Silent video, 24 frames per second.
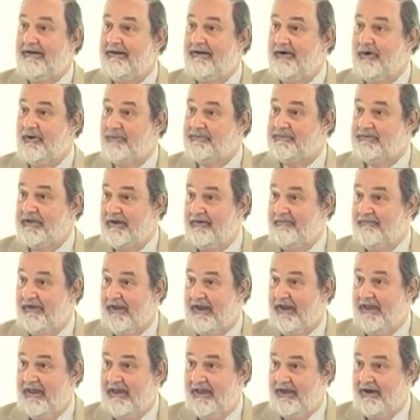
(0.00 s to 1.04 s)

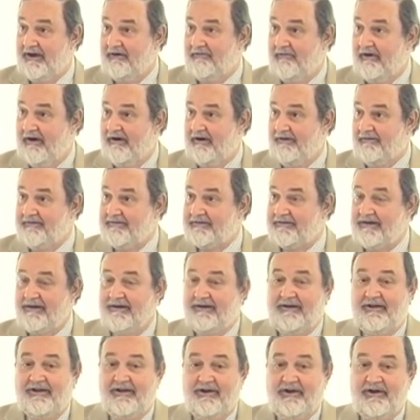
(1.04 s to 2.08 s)
observing aircraft,
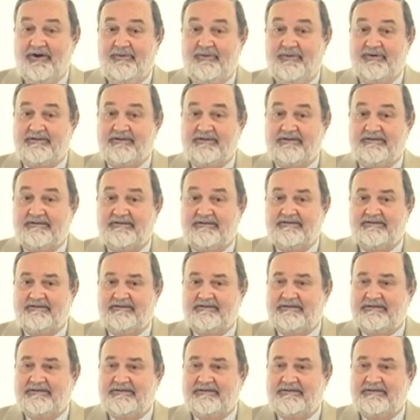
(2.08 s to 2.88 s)
which is